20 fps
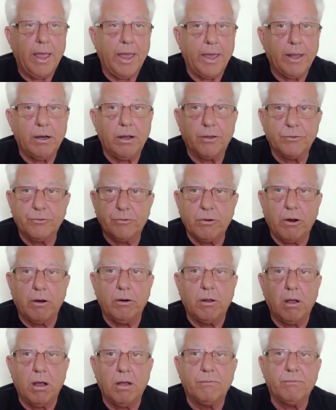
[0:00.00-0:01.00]
And I'll
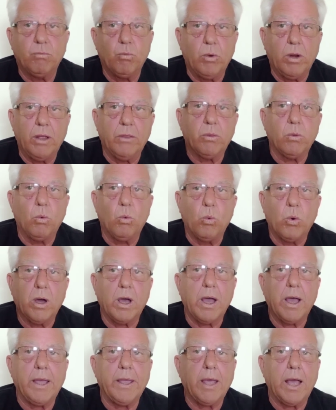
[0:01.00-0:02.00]
start off with
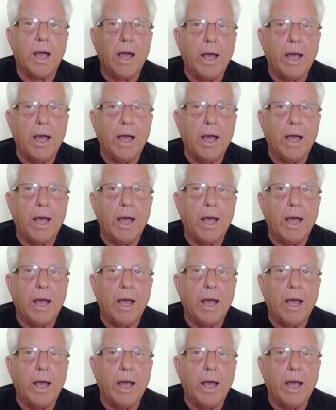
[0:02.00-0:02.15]
why